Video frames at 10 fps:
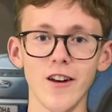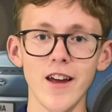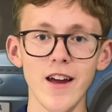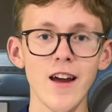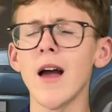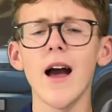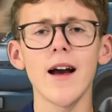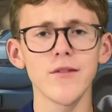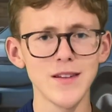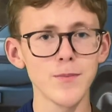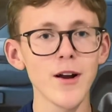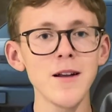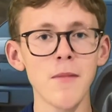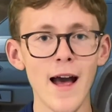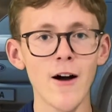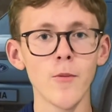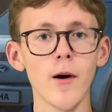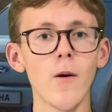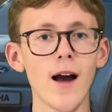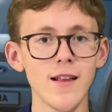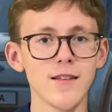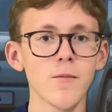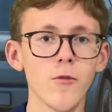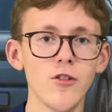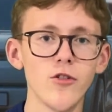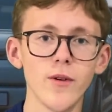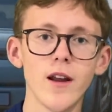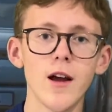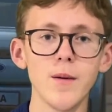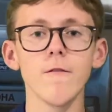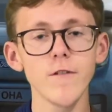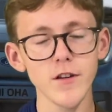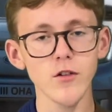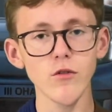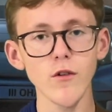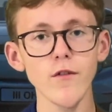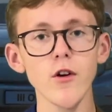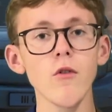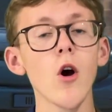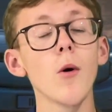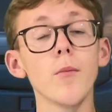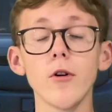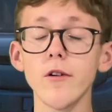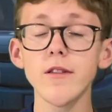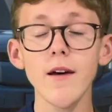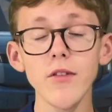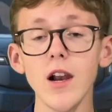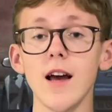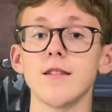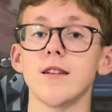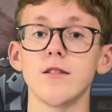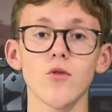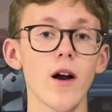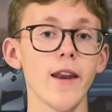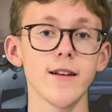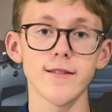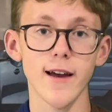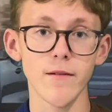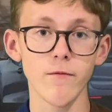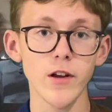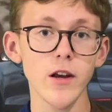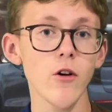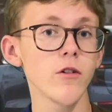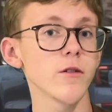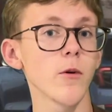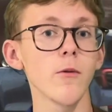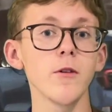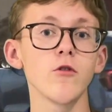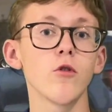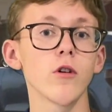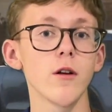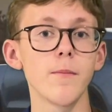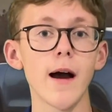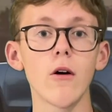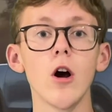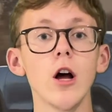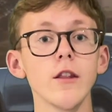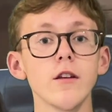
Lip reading: here. I have sprained my elbow, hence I'm not doing a physical review, but nevertheless it's quite an exciting video because I'm going to be talking about the